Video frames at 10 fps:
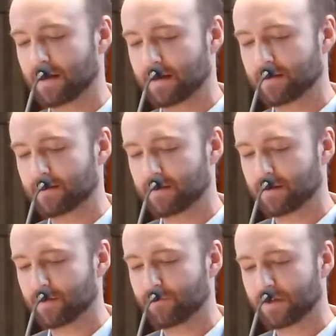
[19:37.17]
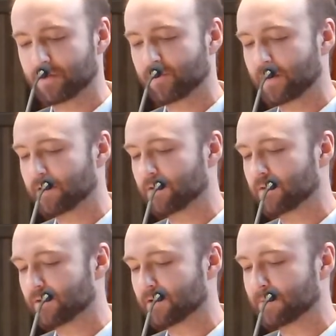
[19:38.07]
at the unfinished
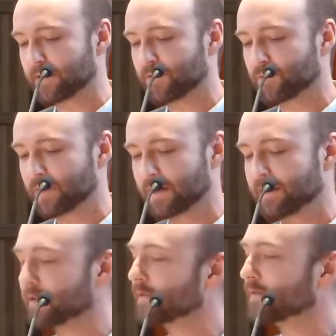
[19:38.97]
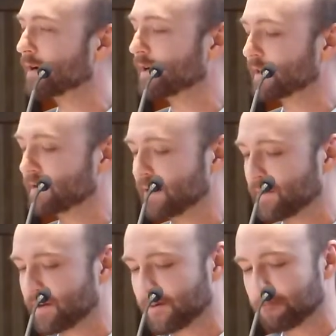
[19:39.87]
sentences on my screen and staring at
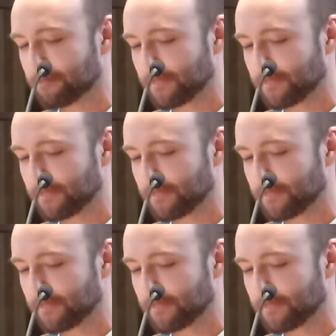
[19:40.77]
nothing,